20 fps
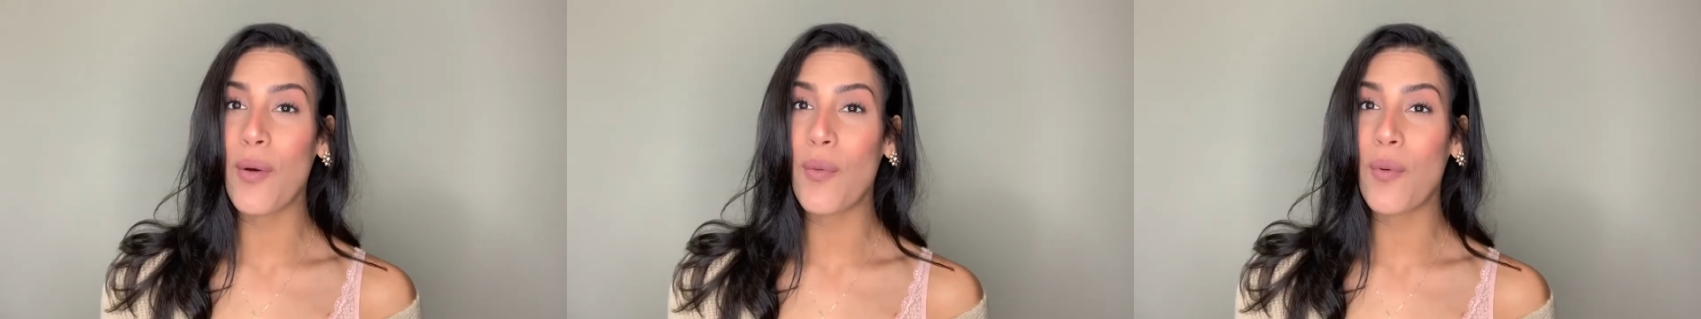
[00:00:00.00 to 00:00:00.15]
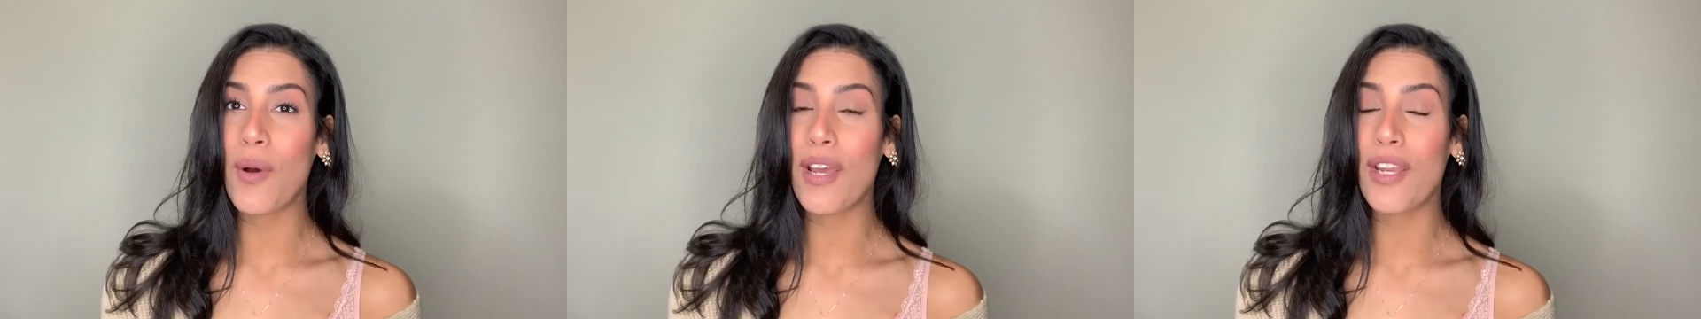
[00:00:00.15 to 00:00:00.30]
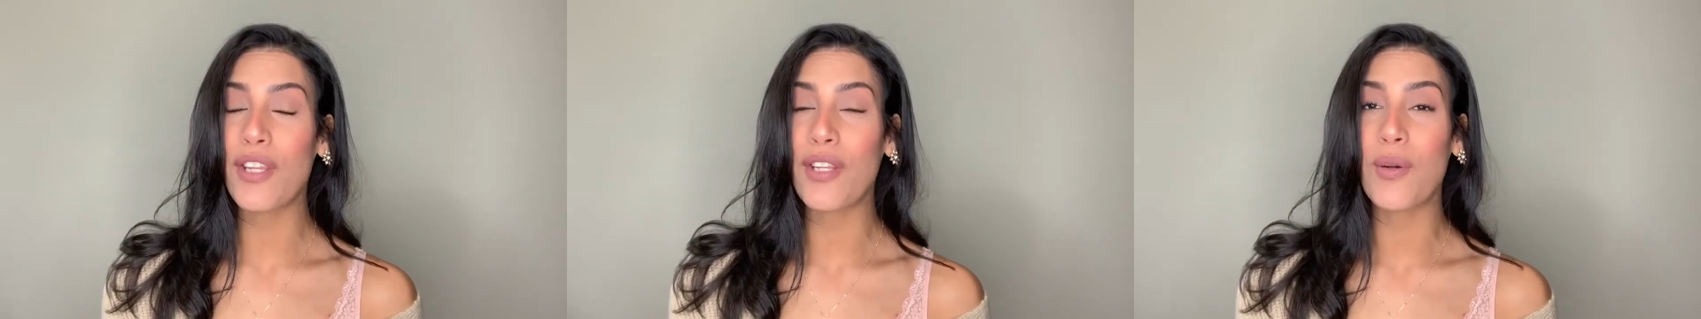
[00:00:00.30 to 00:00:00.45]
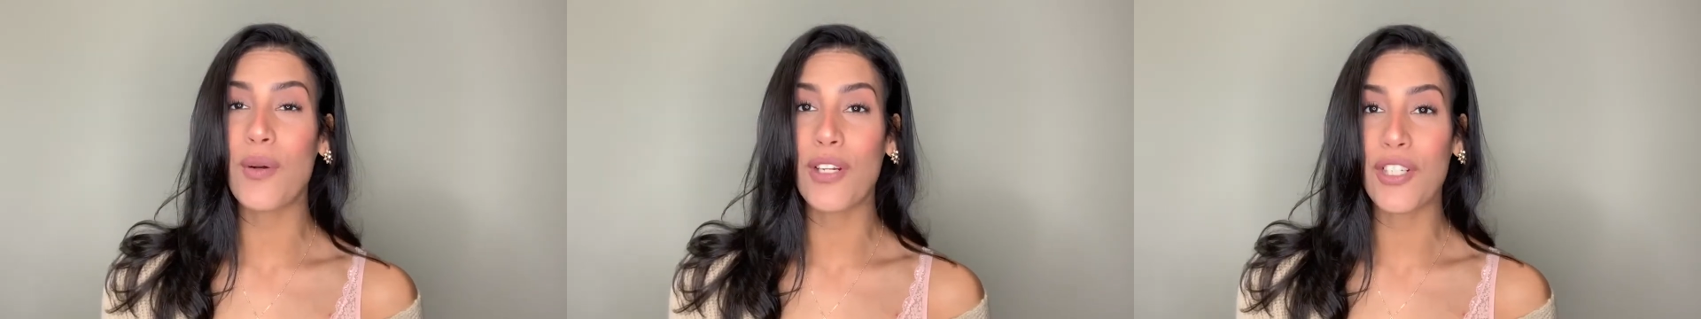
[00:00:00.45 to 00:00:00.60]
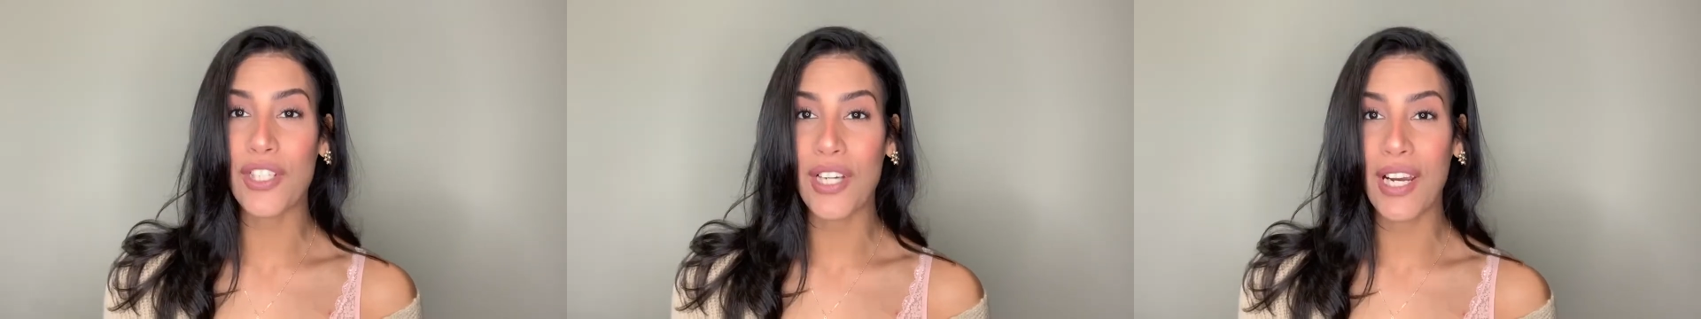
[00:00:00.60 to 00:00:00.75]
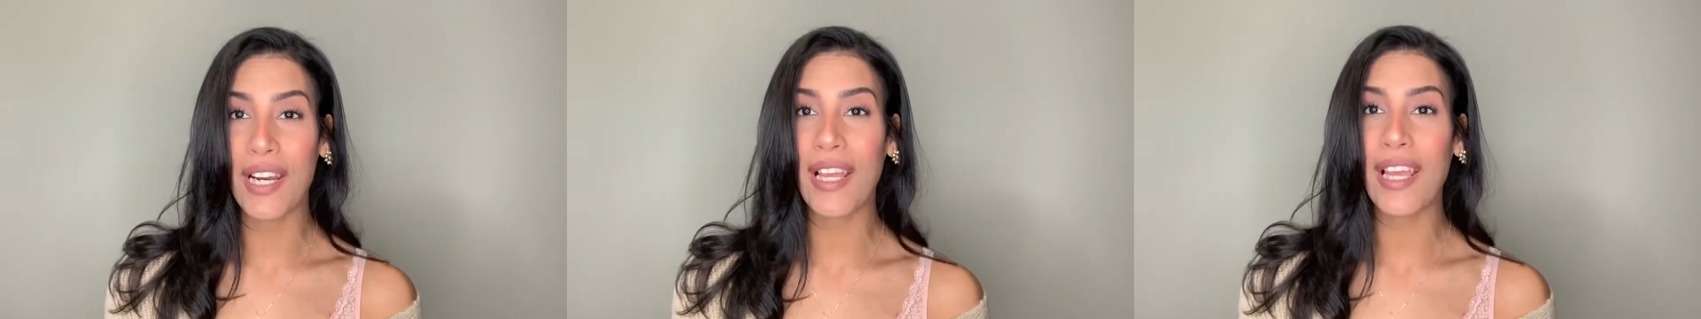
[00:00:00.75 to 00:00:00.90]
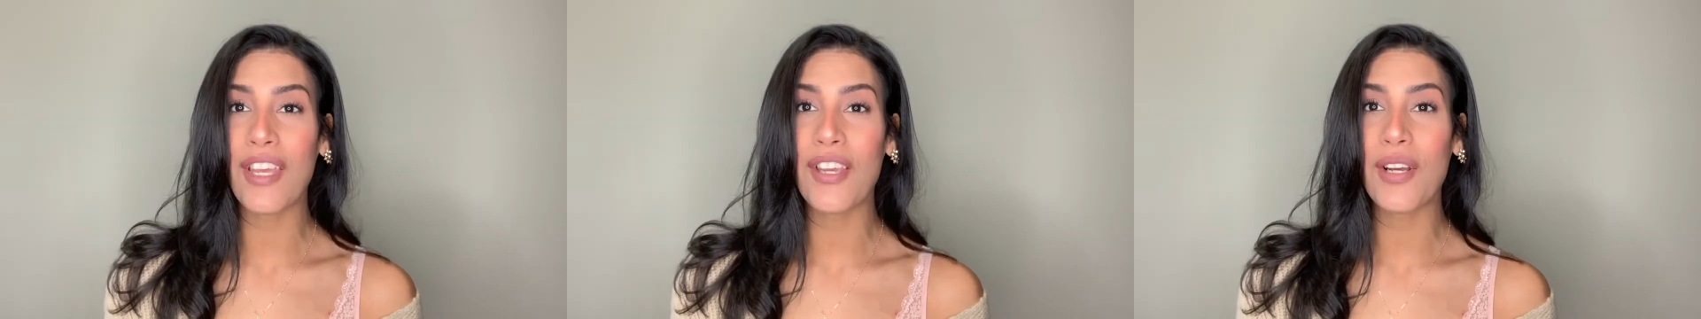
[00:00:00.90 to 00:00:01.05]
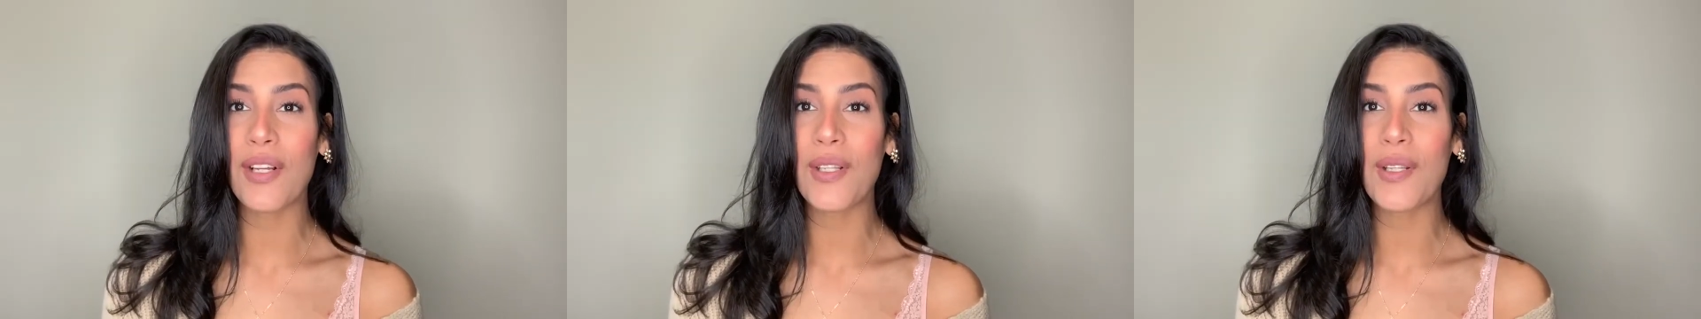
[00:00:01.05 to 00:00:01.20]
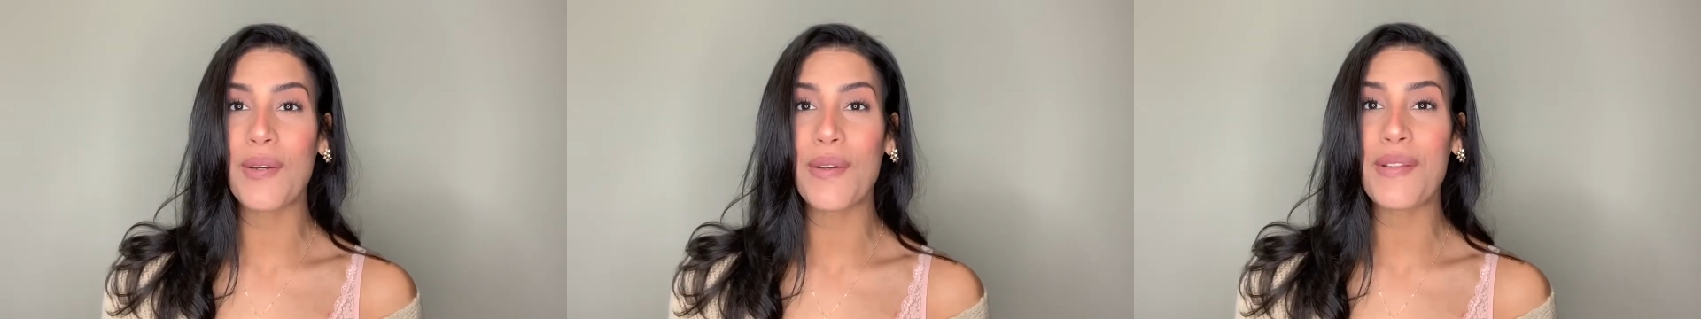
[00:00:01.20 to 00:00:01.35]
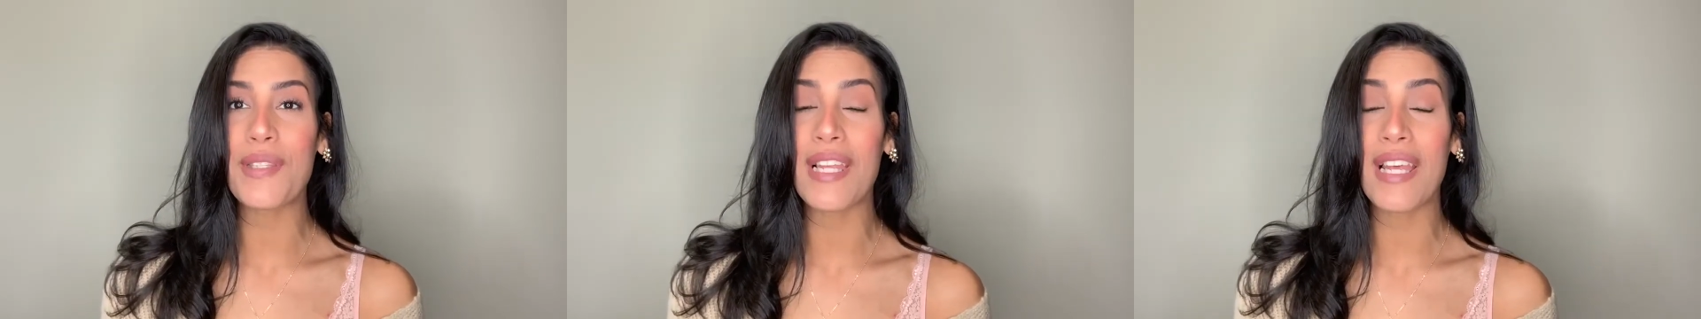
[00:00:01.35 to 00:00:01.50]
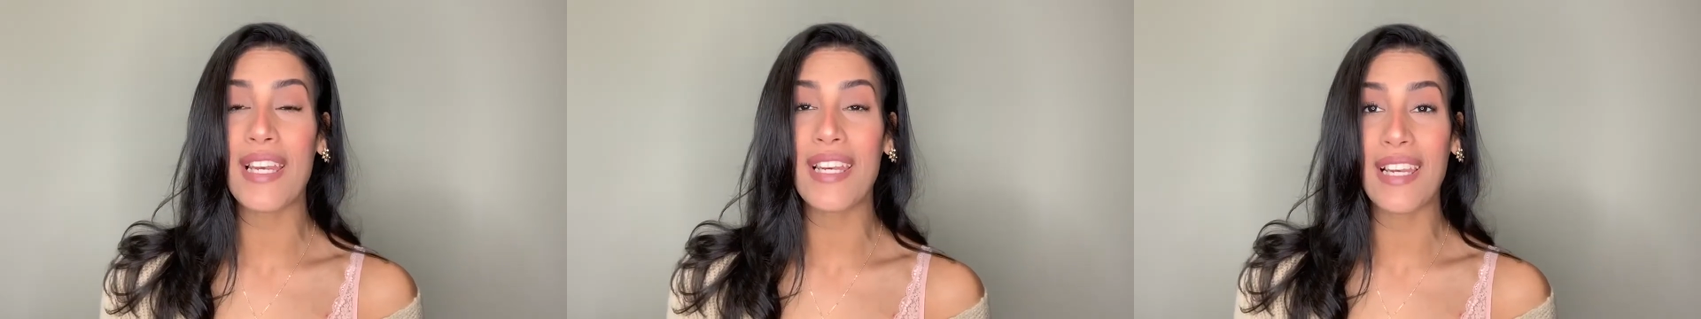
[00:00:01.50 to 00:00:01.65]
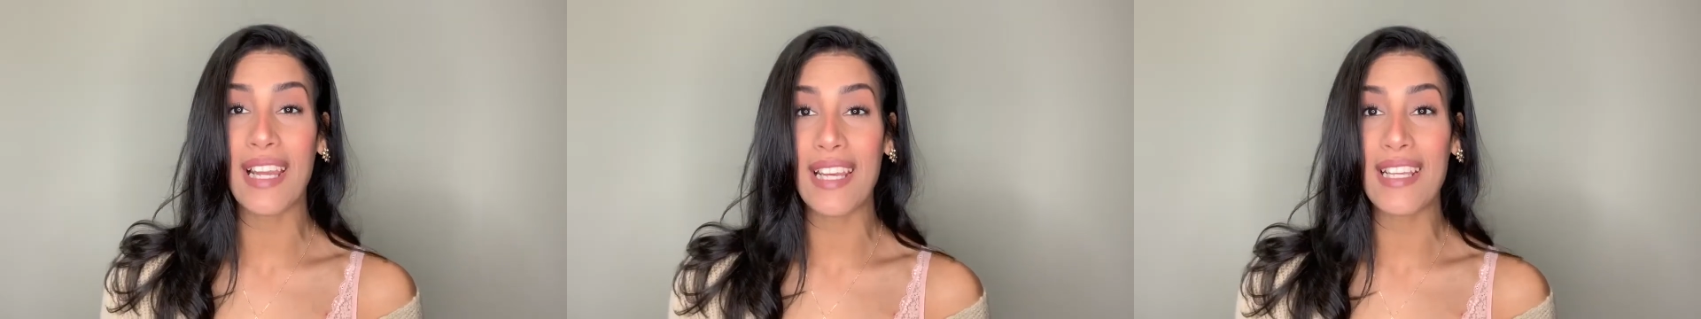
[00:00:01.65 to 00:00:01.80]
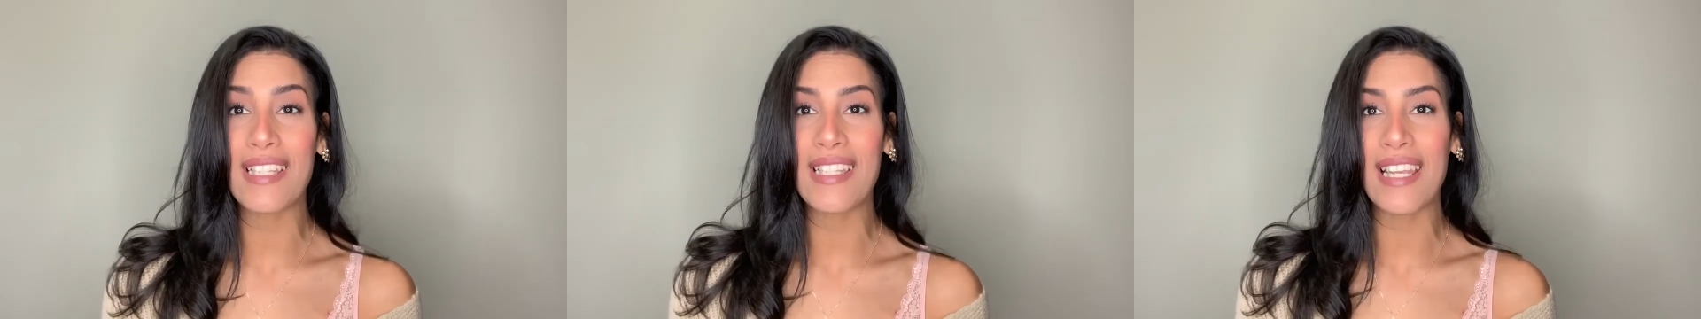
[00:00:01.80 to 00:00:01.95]
when you're trying to get your clothes
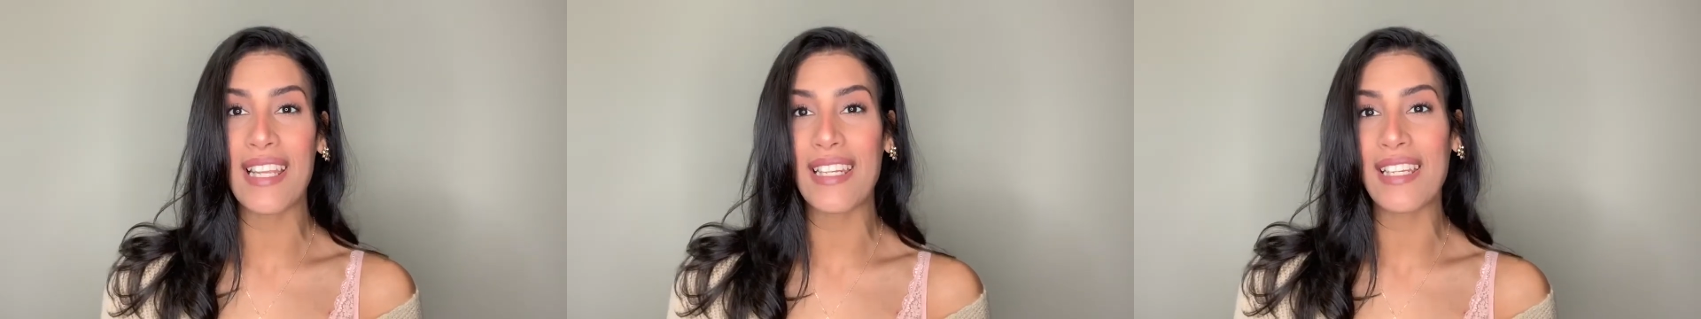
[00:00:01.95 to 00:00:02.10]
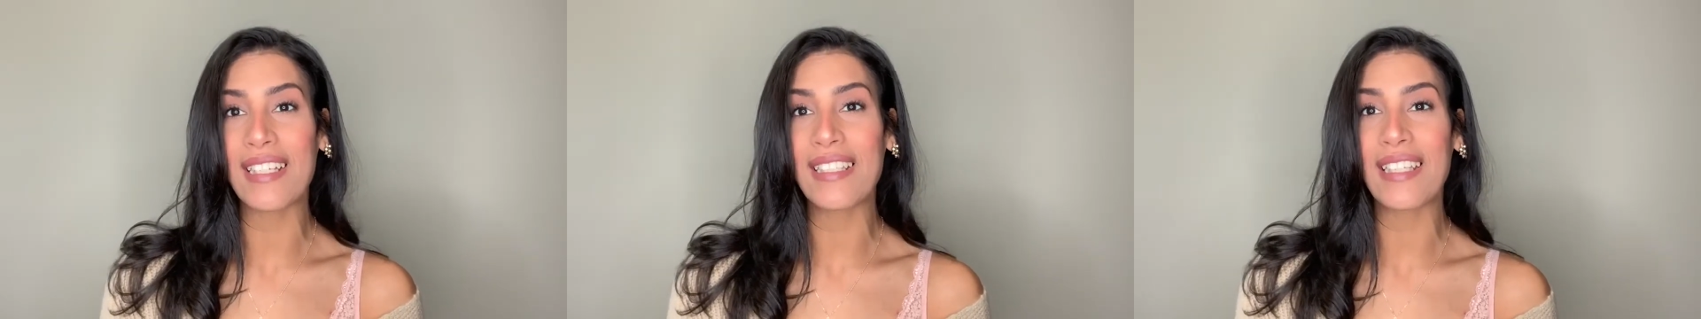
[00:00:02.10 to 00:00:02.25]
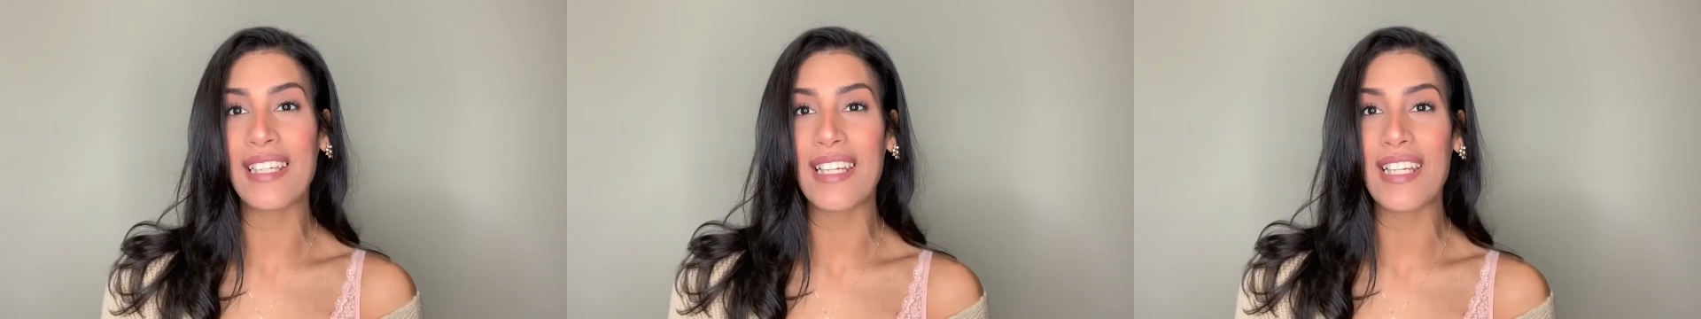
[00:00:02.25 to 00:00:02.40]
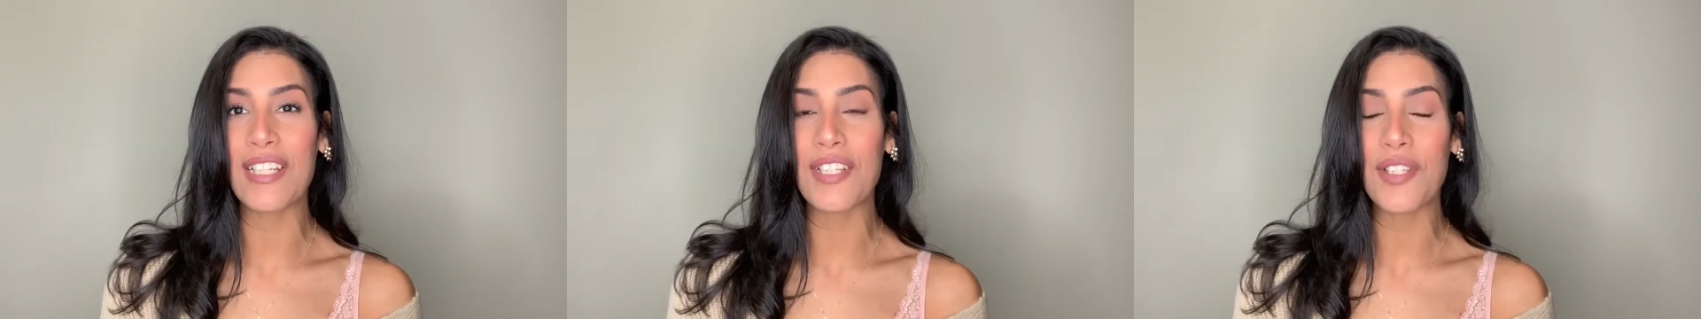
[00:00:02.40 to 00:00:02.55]
nice and clean.